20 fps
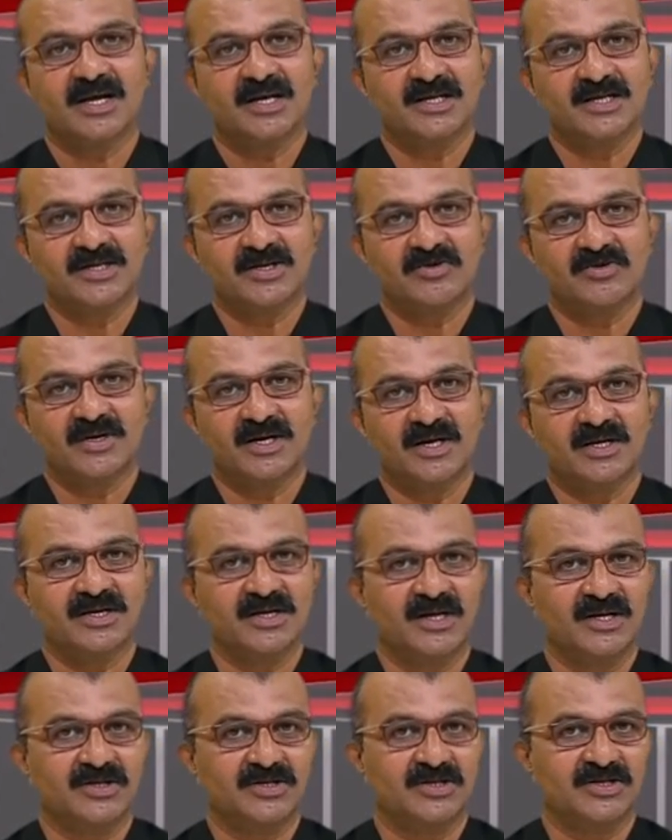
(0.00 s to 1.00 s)
received
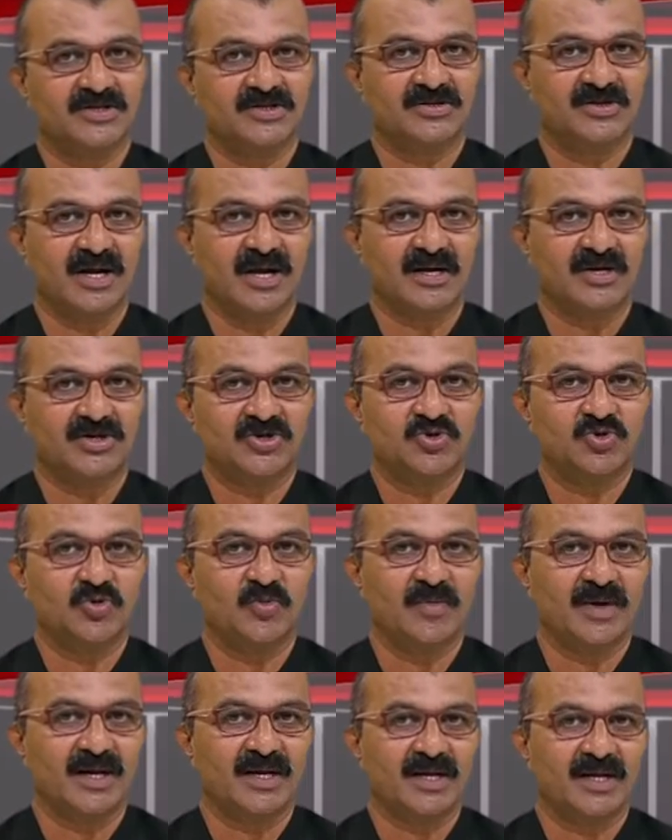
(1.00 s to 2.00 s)
intelligence that
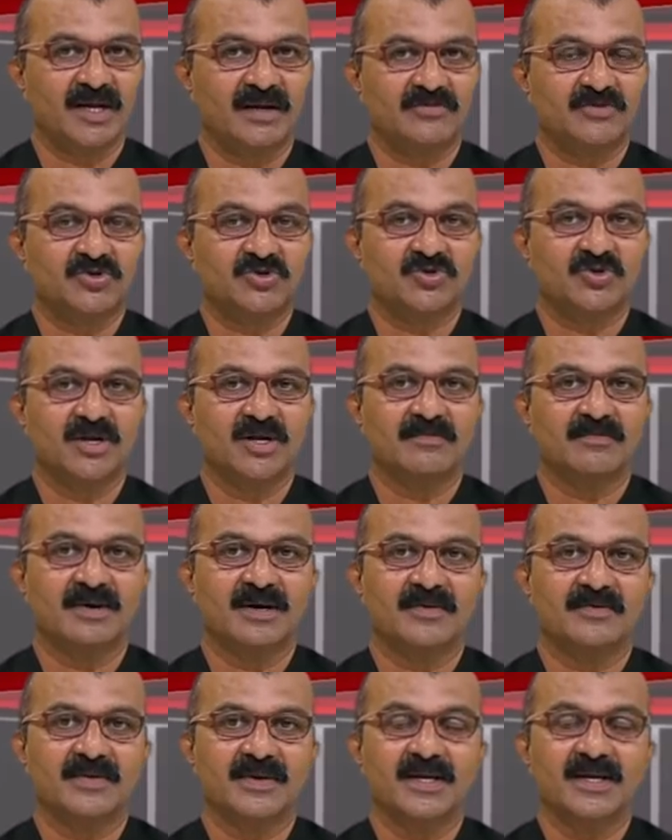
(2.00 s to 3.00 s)
2 men named Sunil
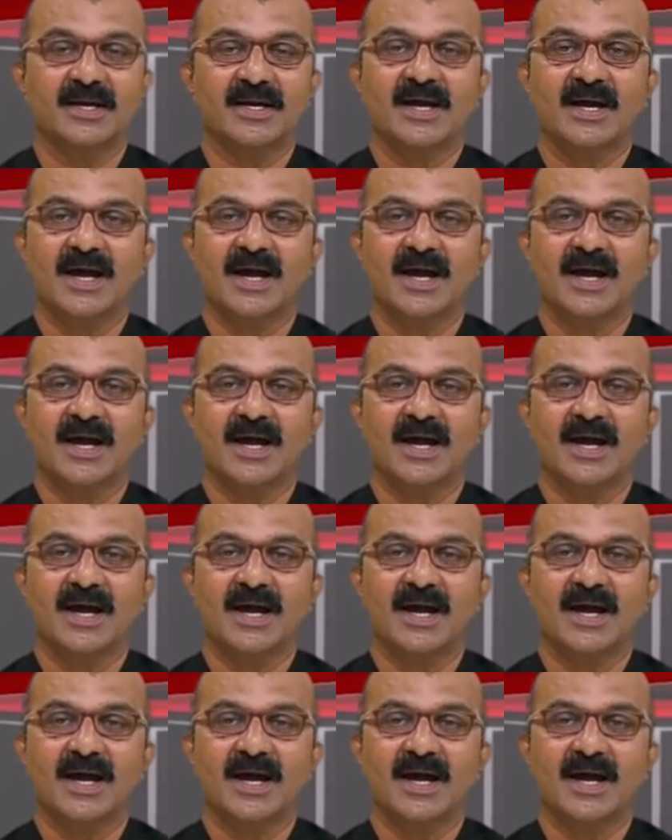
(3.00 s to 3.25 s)
Malvi